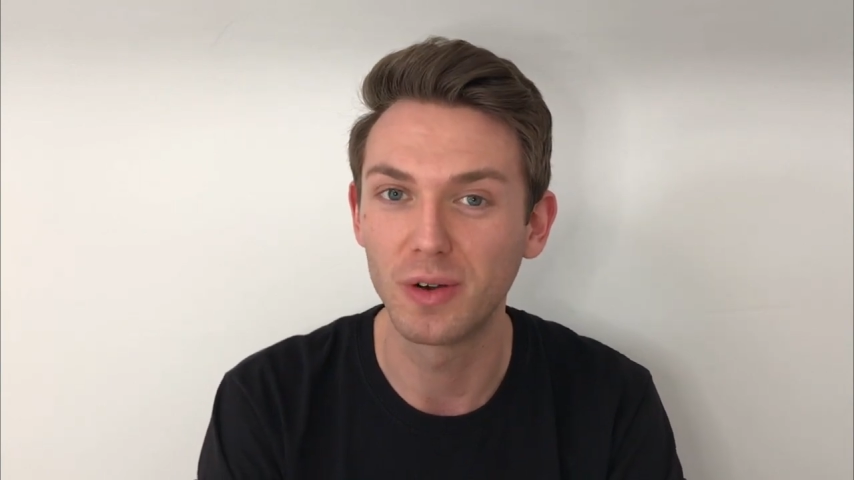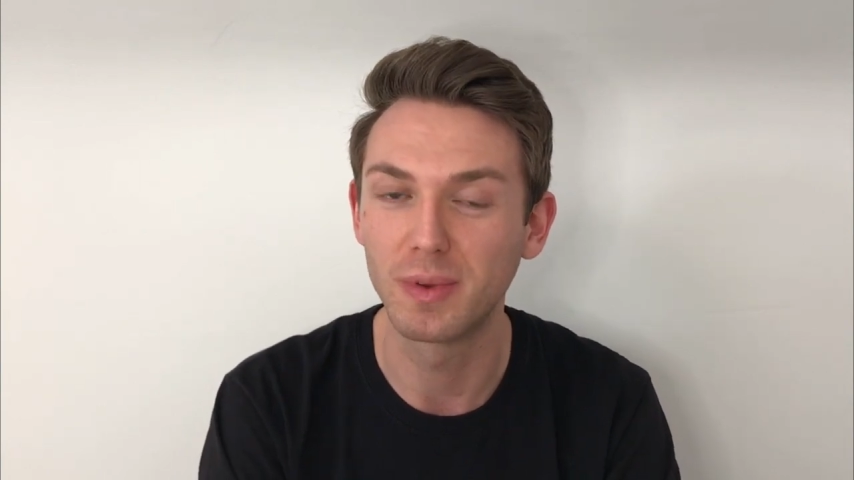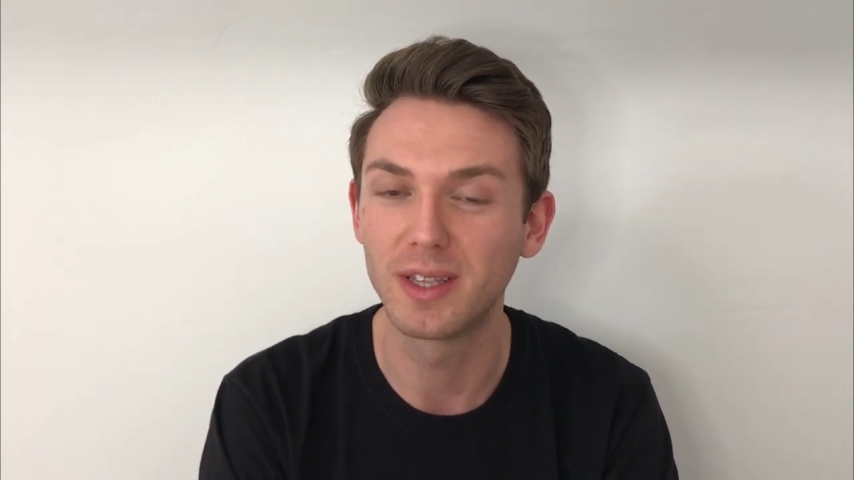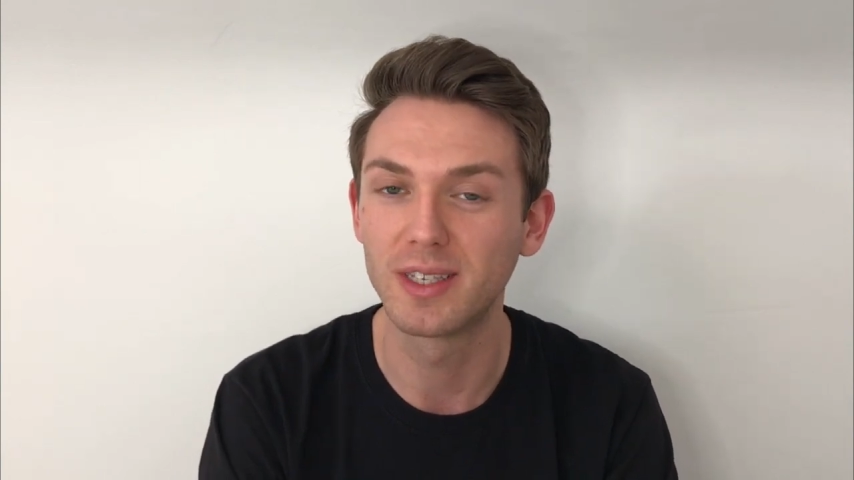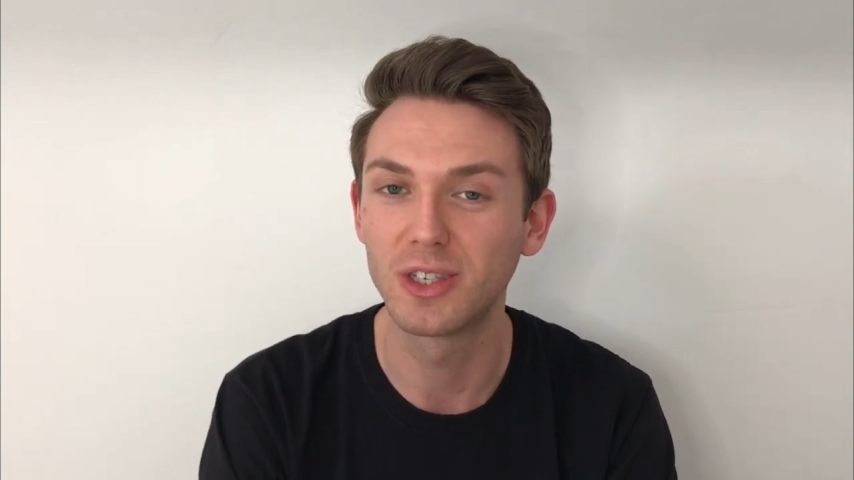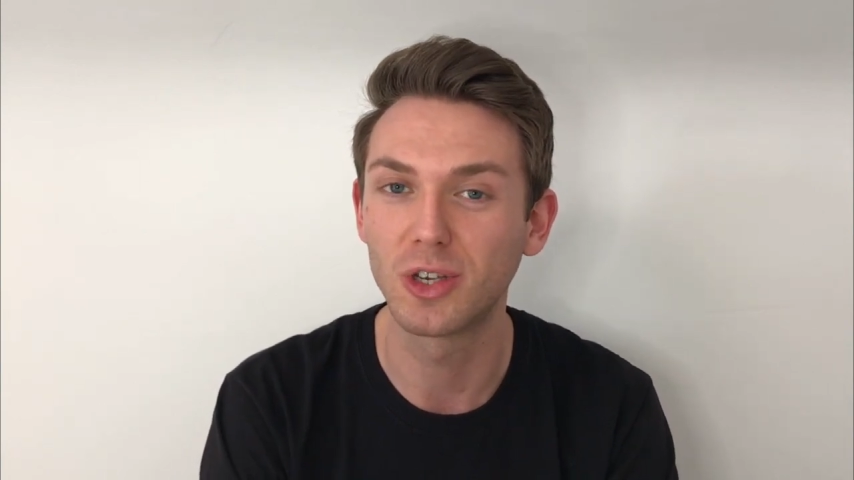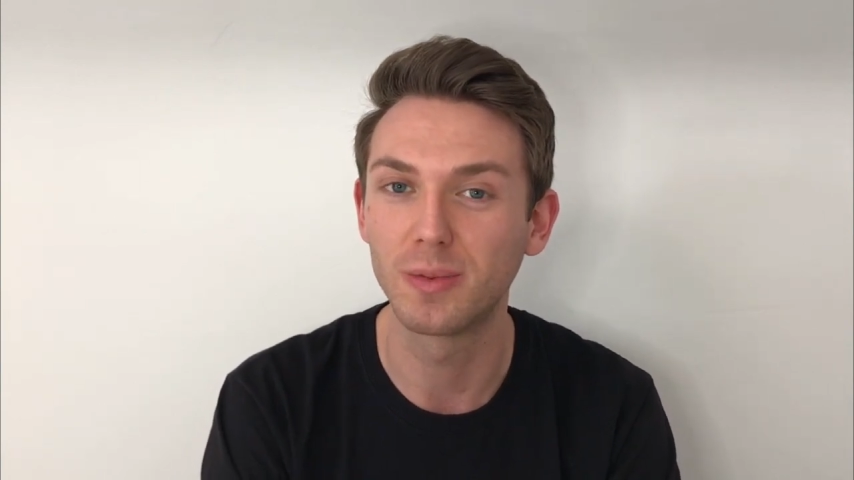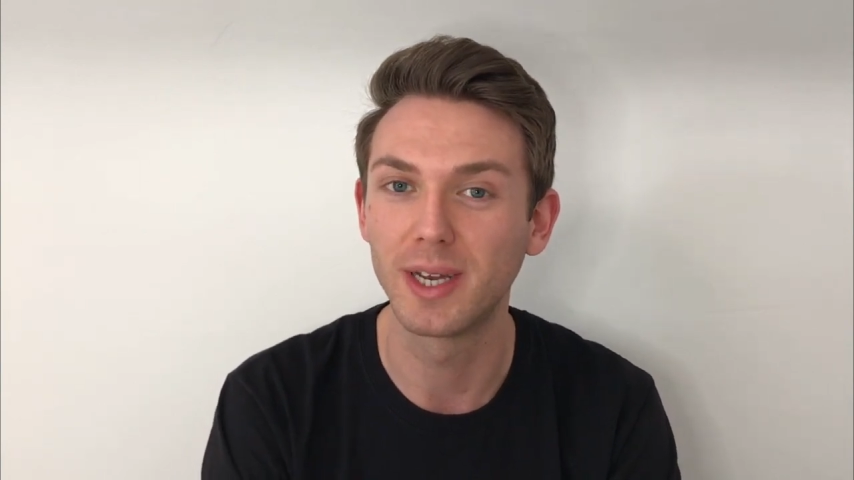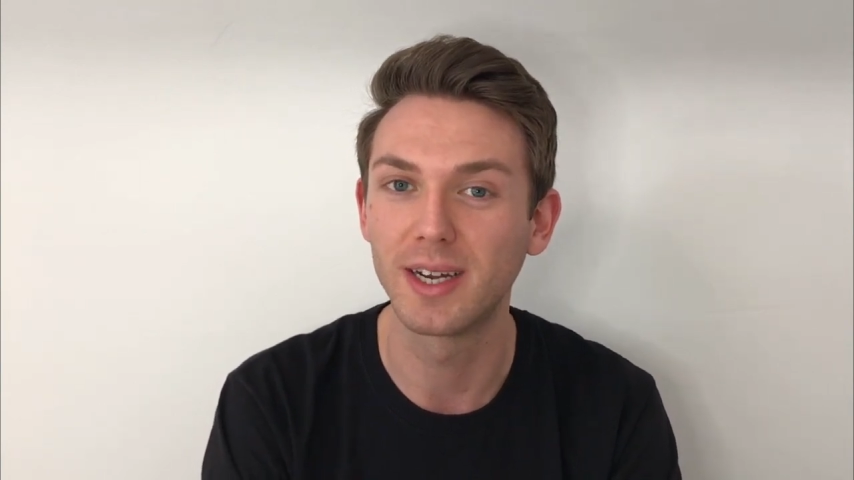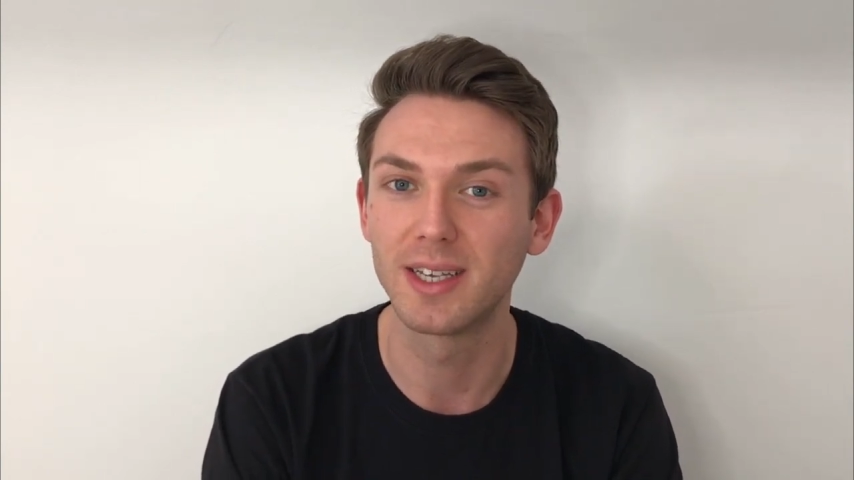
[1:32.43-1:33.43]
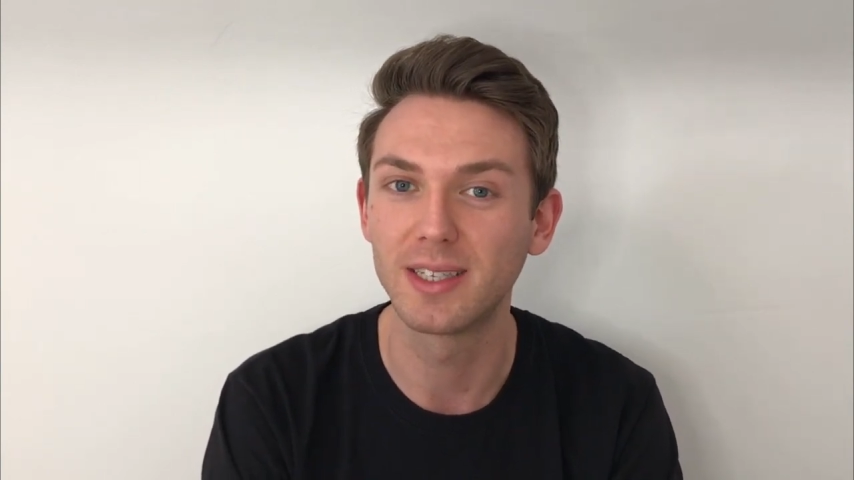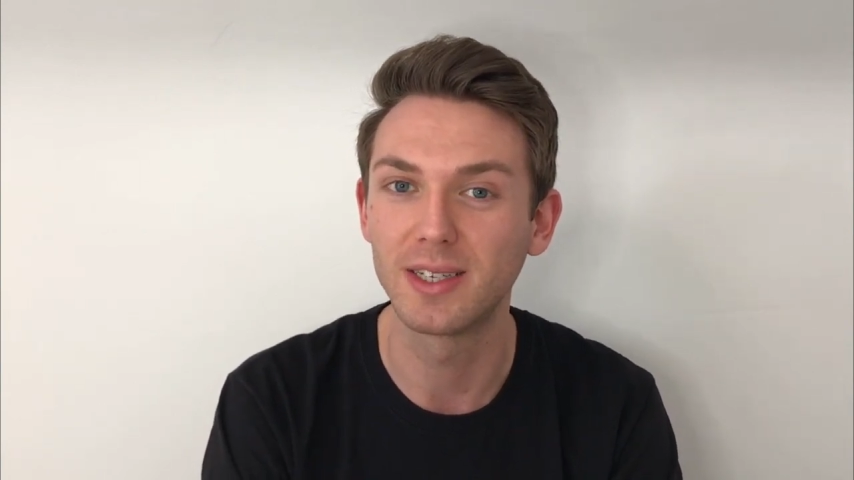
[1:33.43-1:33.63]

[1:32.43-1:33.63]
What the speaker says: but this is going to be a nice